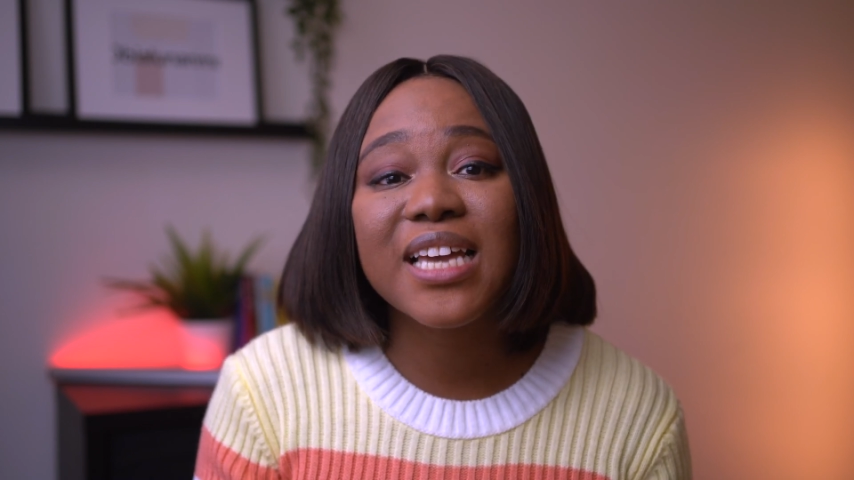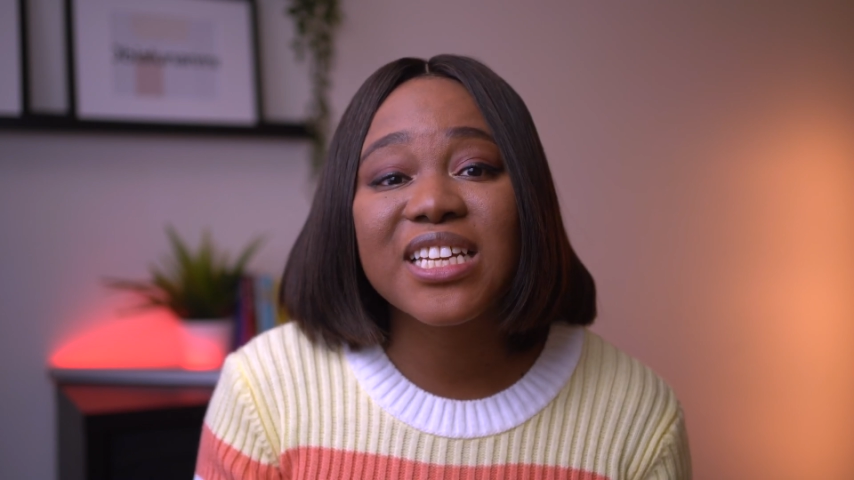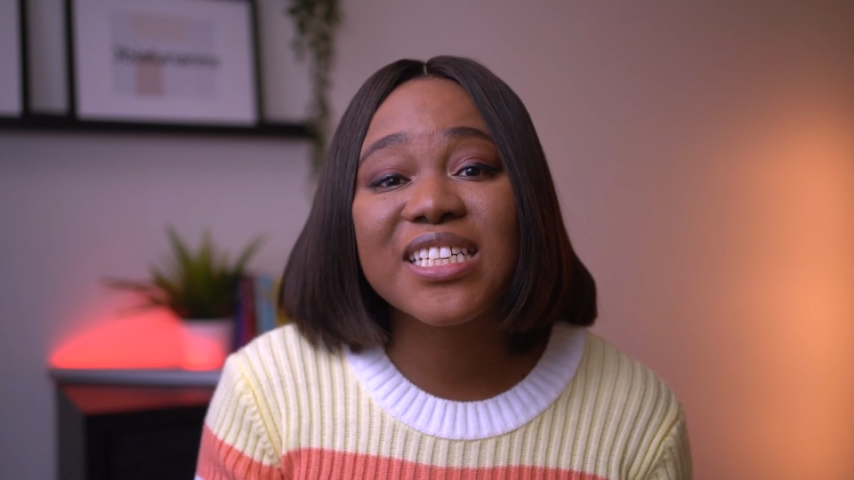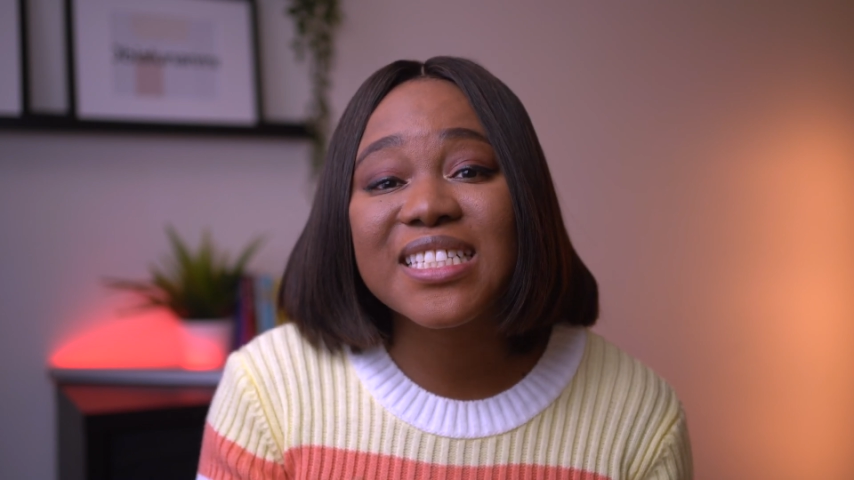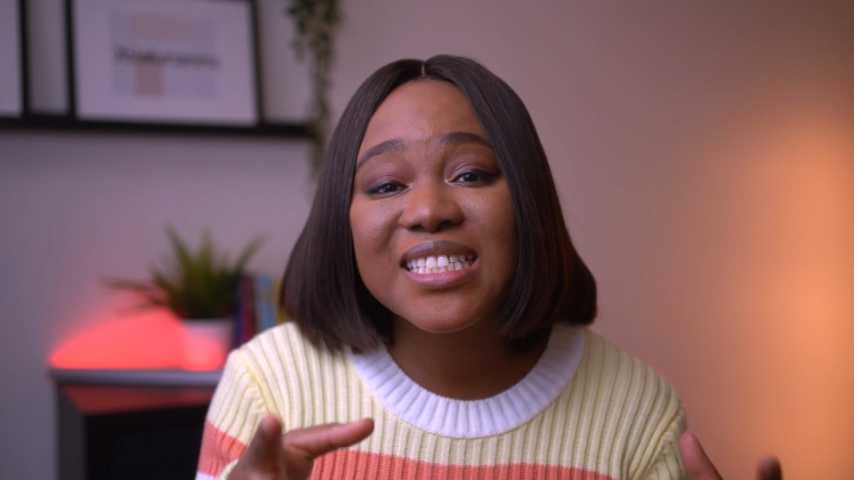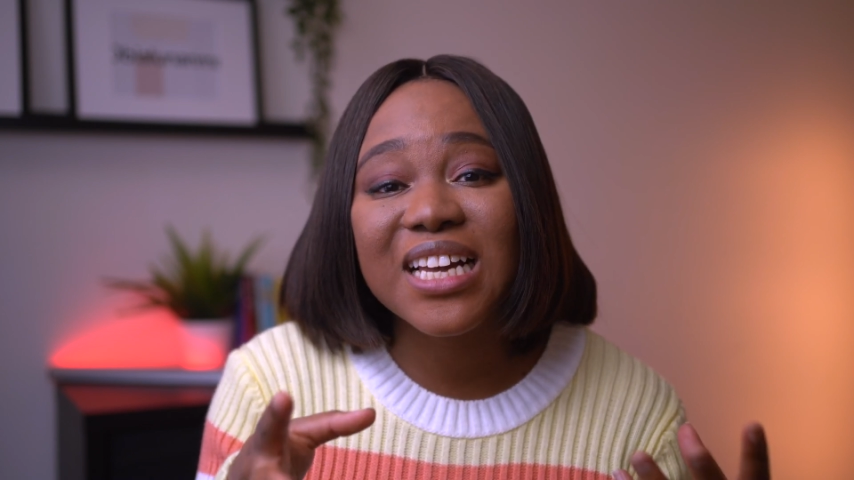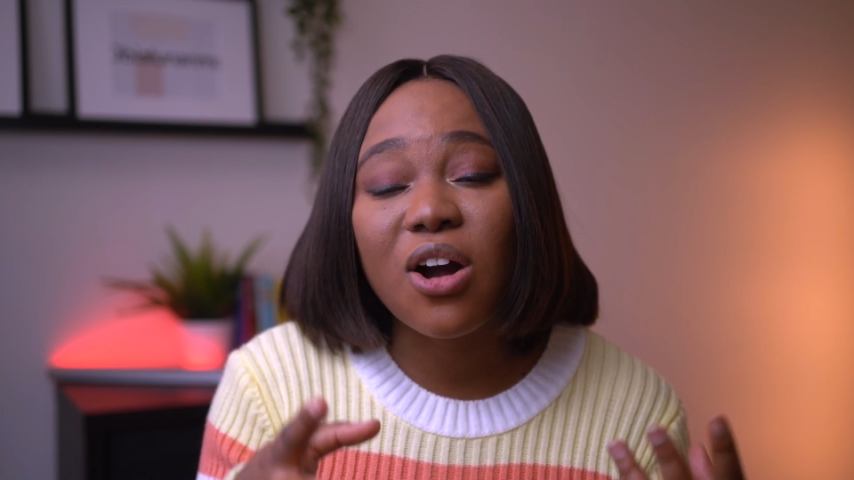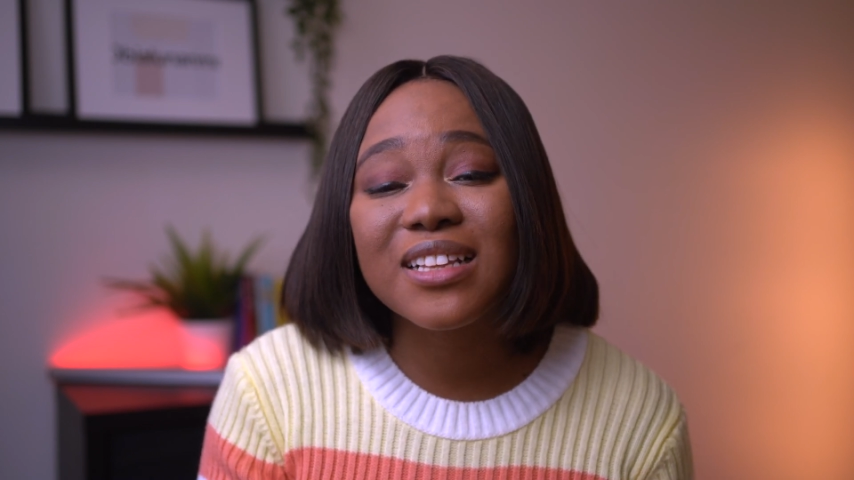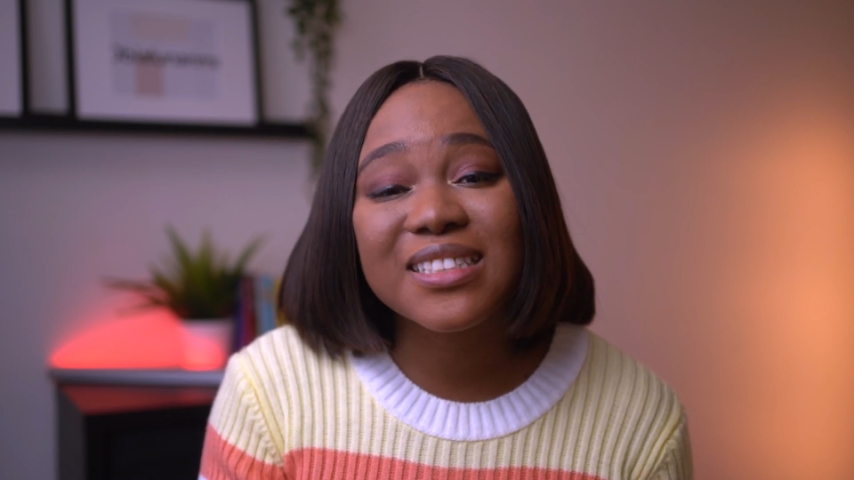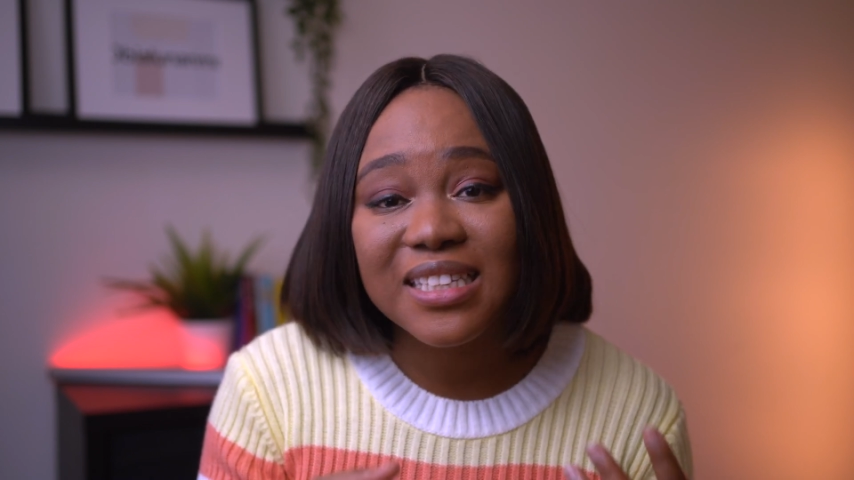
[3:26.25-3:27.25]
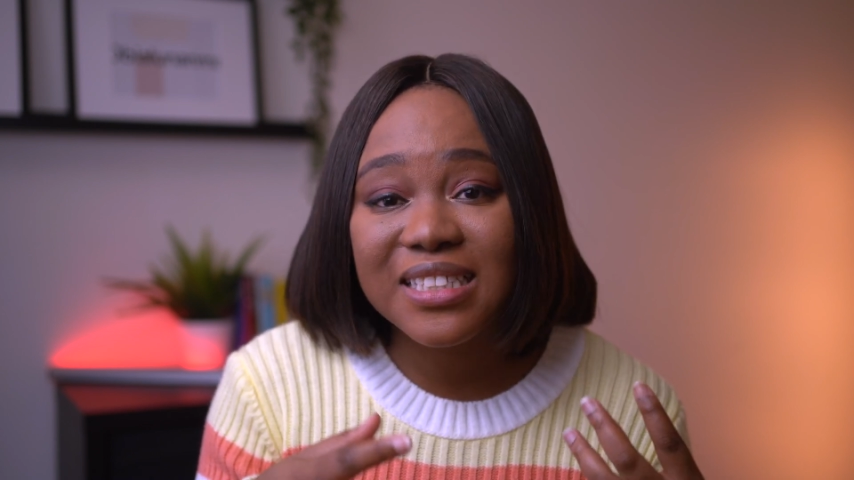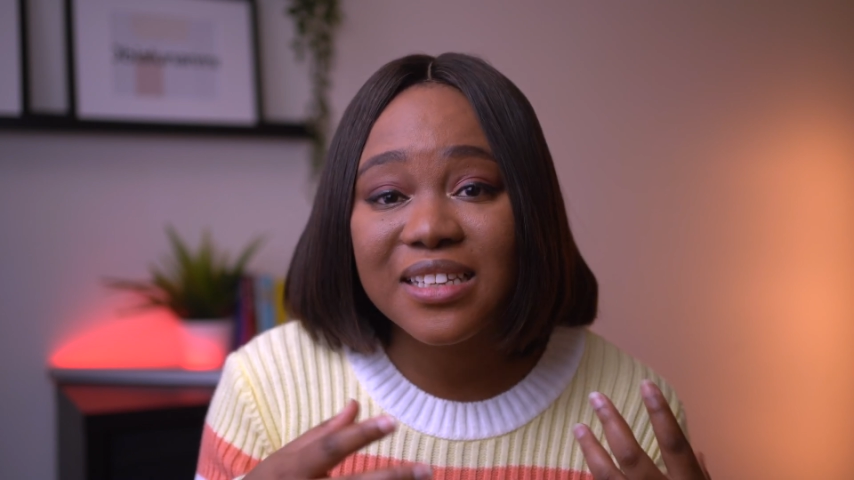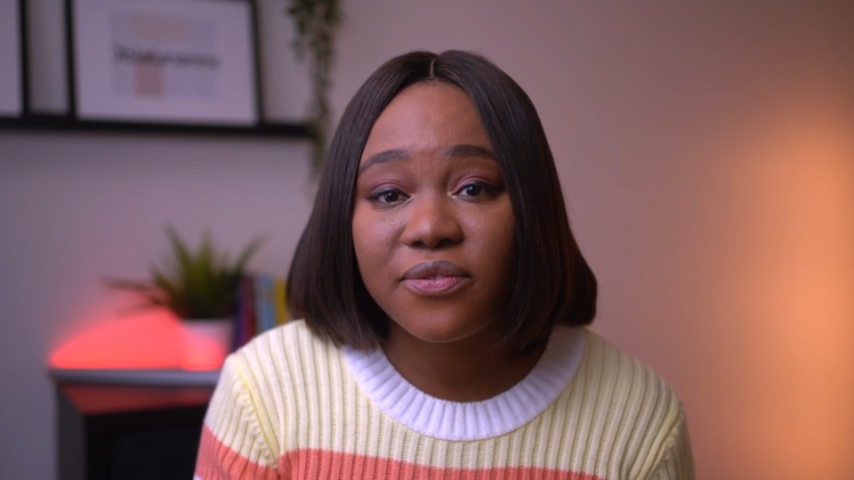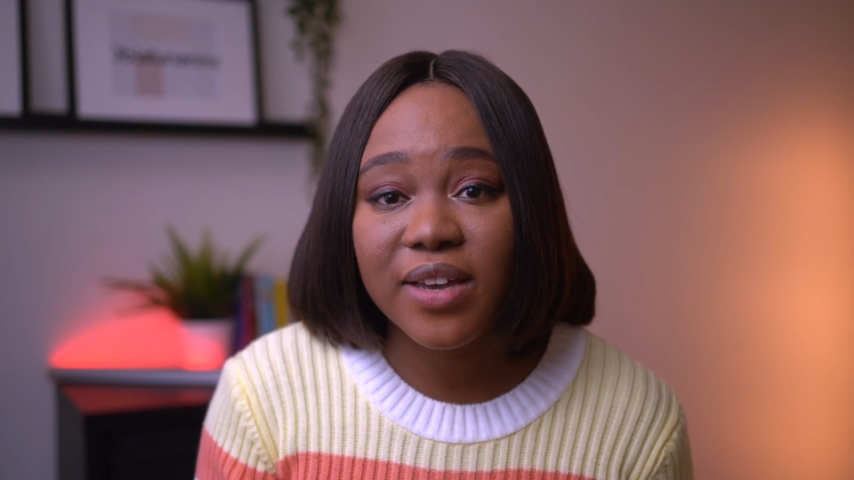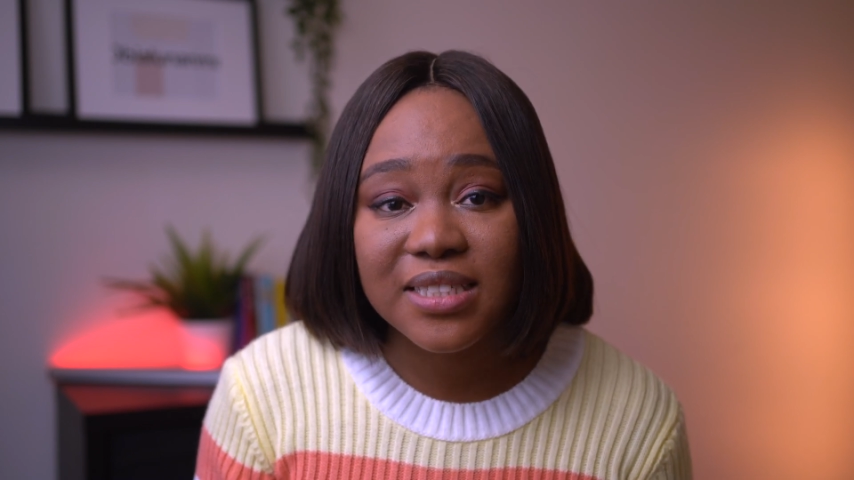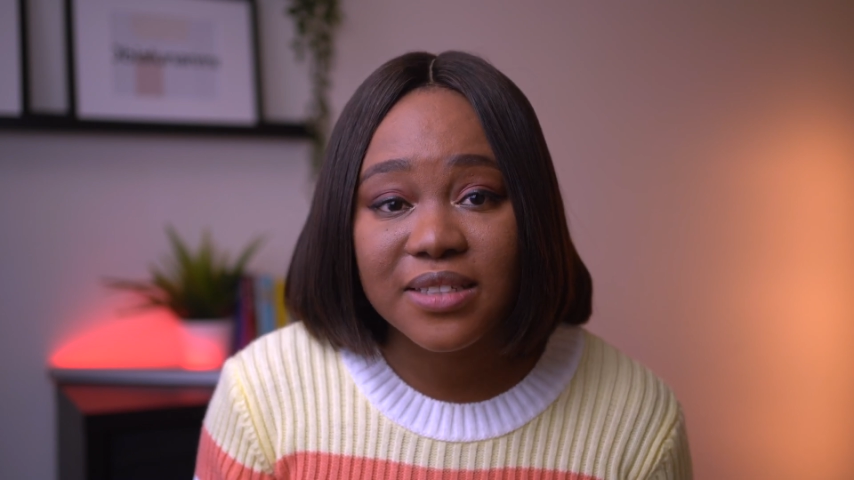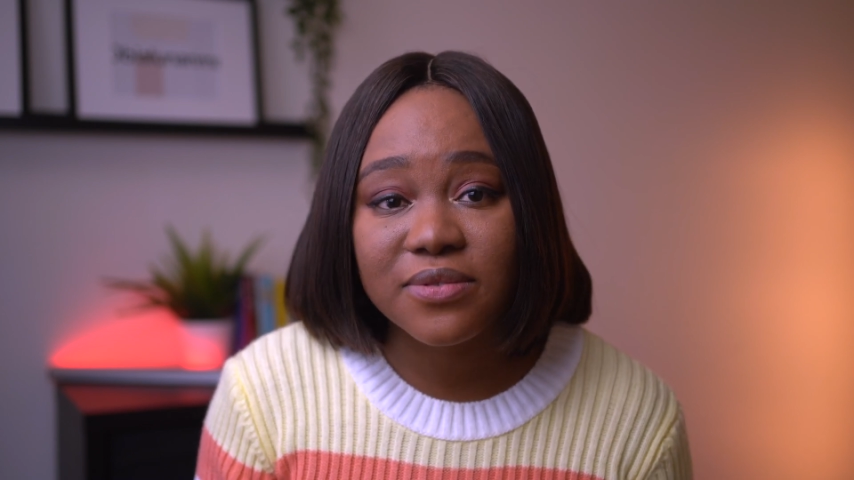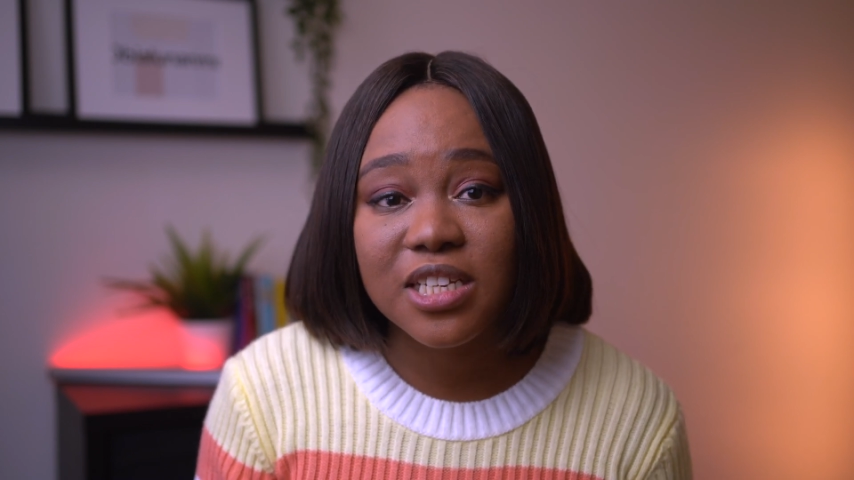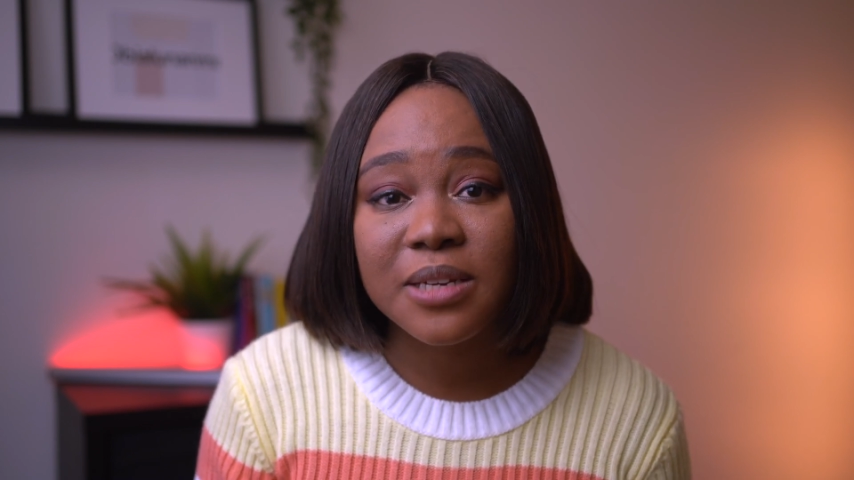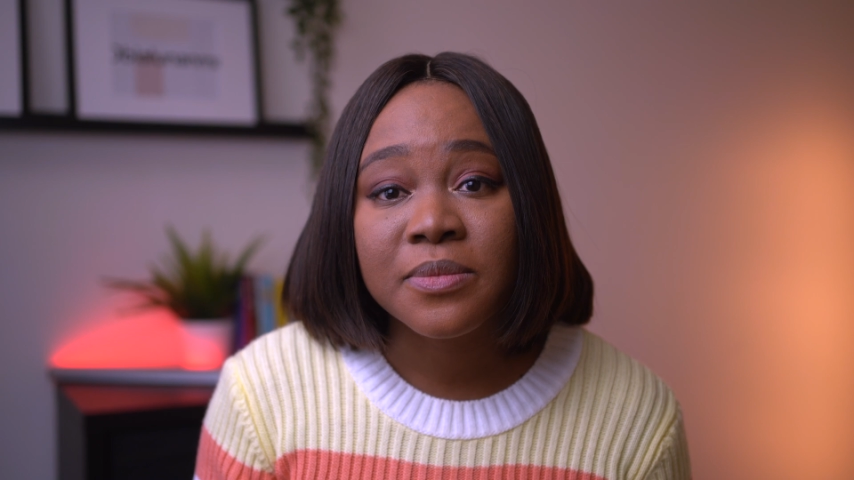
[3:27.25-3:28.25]
digest the content
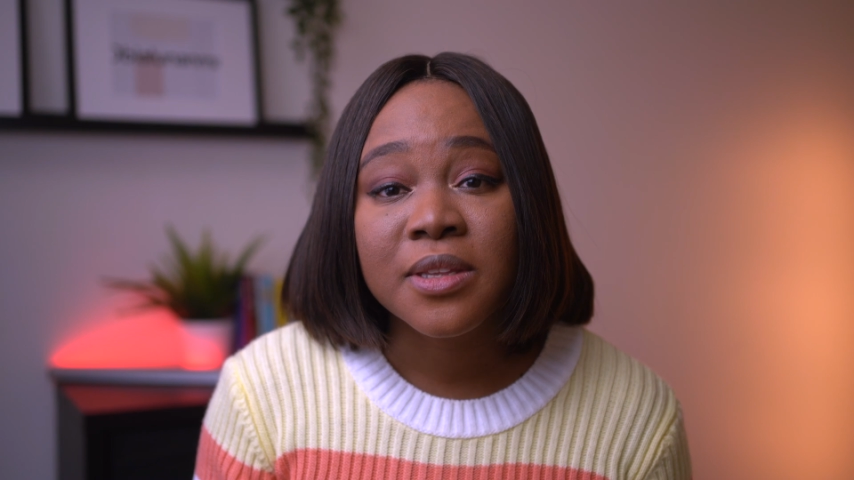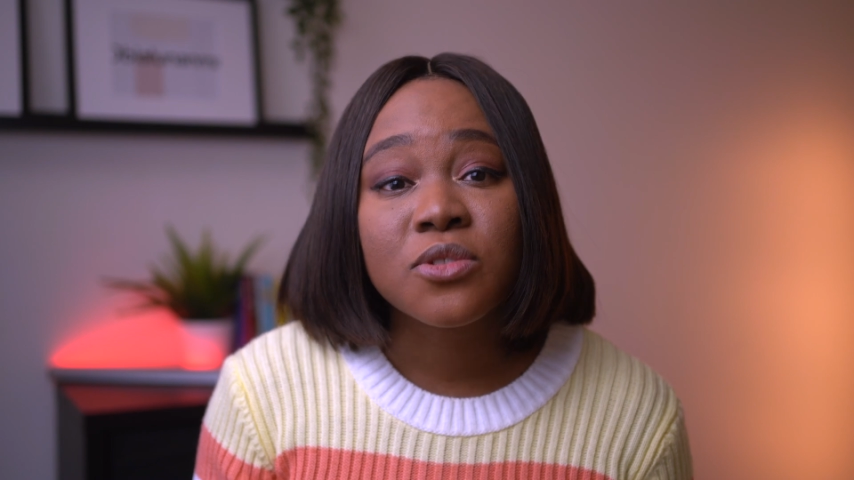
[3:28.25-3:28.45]
effectively.